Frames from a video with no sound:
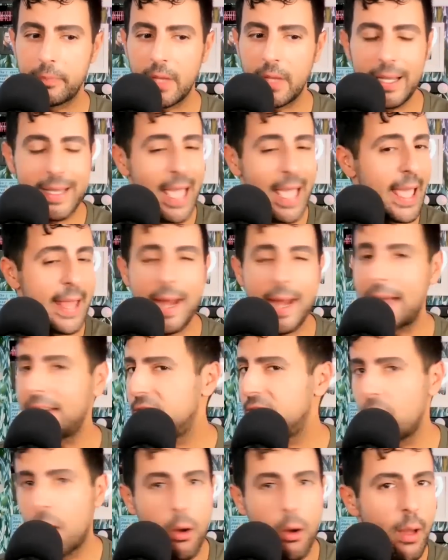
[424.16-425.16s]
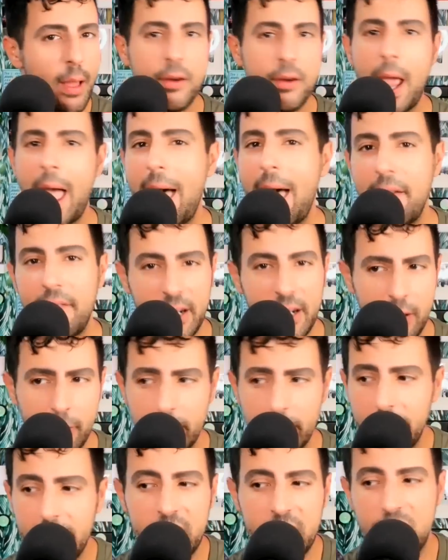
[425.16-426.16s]
Again, I don't have any
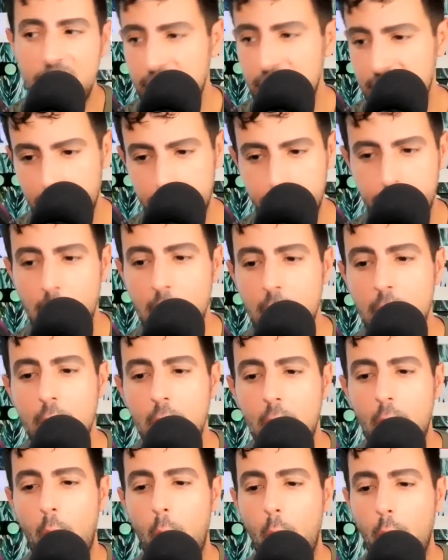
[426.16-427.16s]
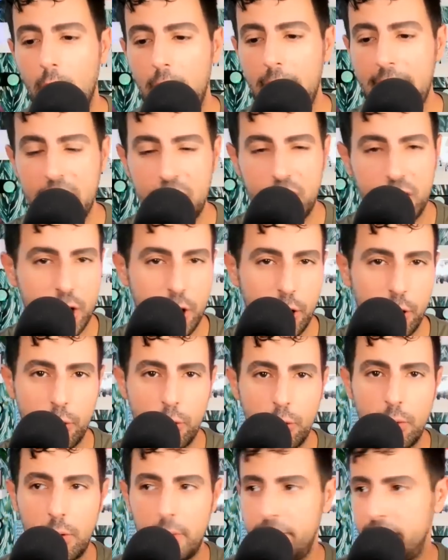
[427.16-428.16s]
relationship or
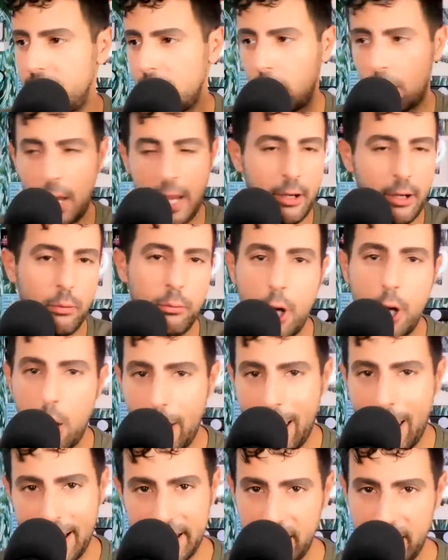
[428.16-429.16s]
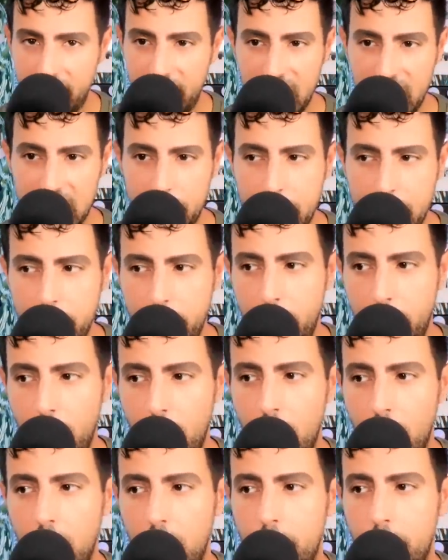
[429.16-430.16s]
issue, I don't know any of these
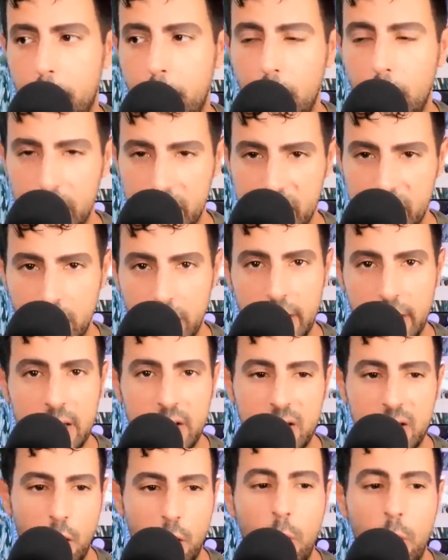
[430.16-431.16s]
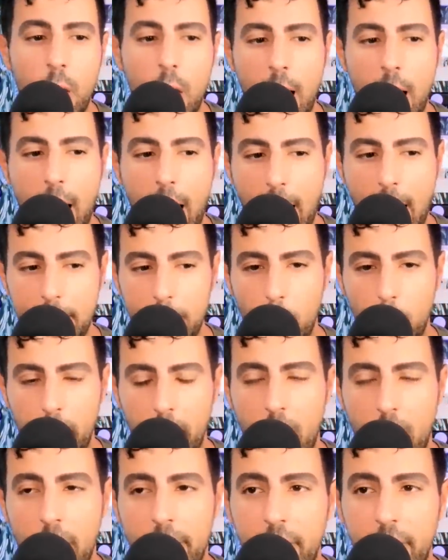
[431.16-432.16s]
people personally, so I'm
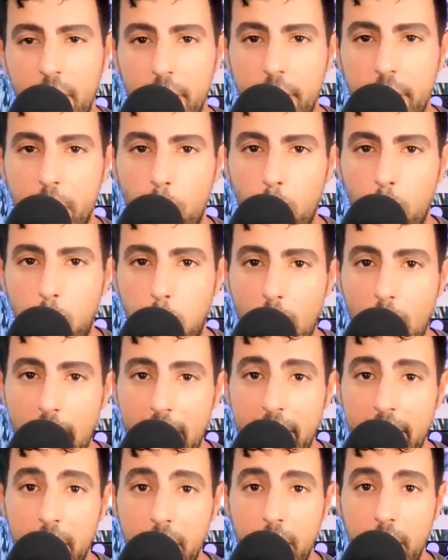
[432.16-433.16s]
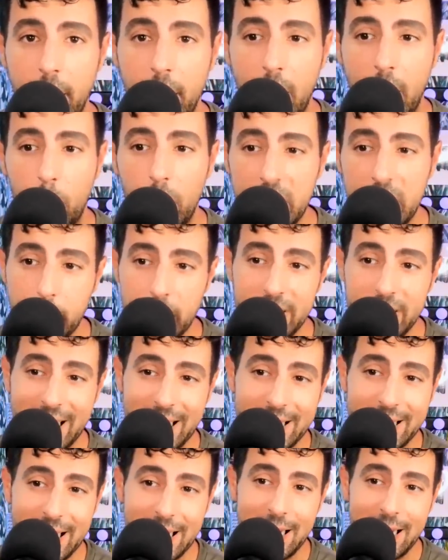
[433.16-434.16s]
going off of what was
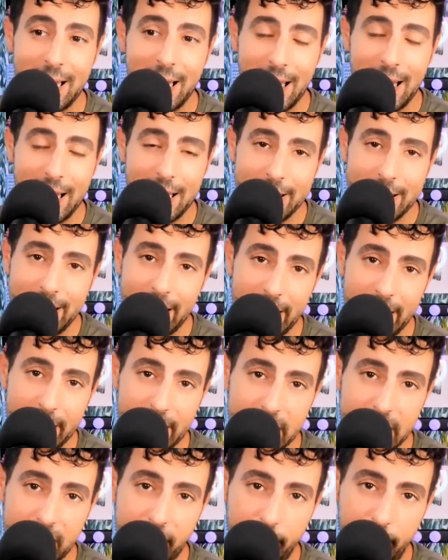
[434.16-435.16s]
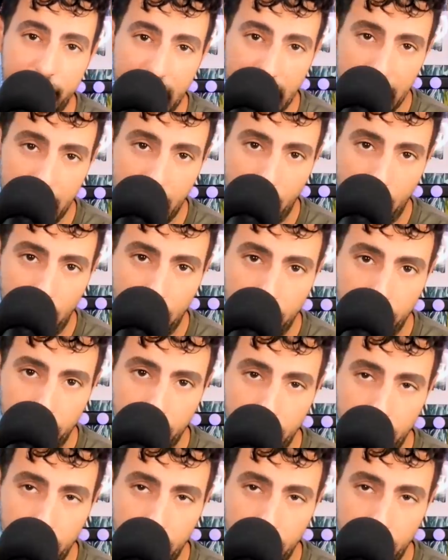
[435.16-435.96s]
presented in Dana's video